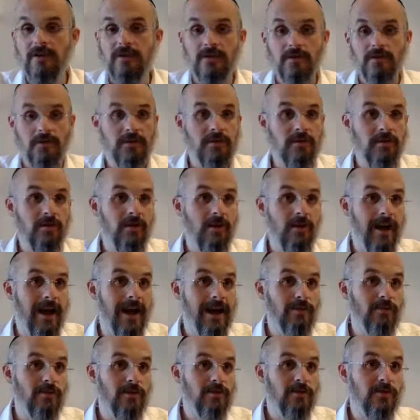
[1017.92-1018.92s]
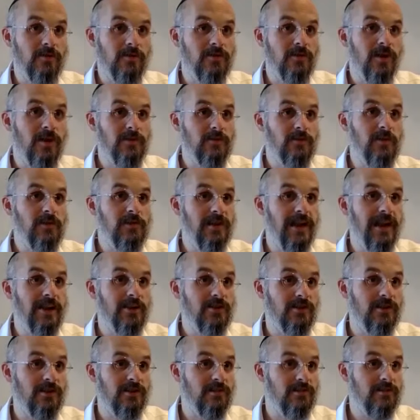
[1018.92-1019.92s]
the animal soul's thought, speech, and action
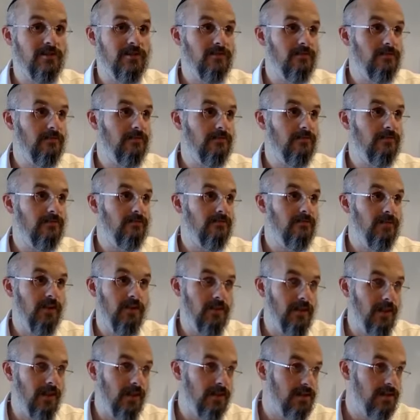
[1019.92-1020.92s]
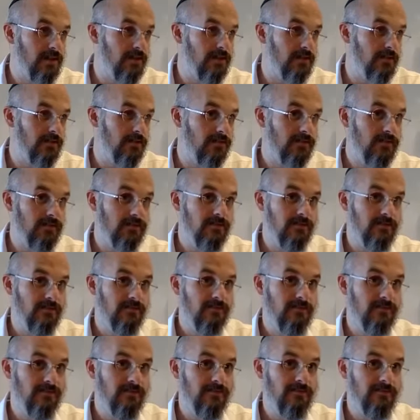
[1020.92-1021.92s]
is everything else I do
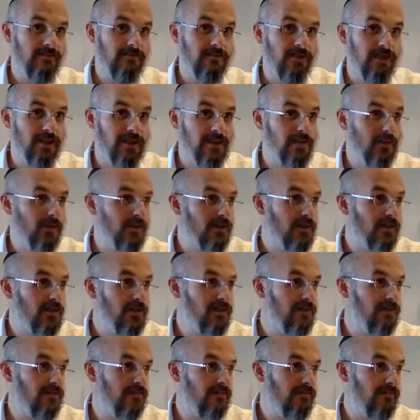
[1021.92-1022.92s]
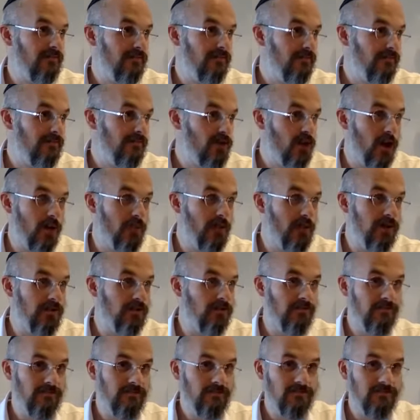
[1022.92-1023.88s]
playing sports, shopping,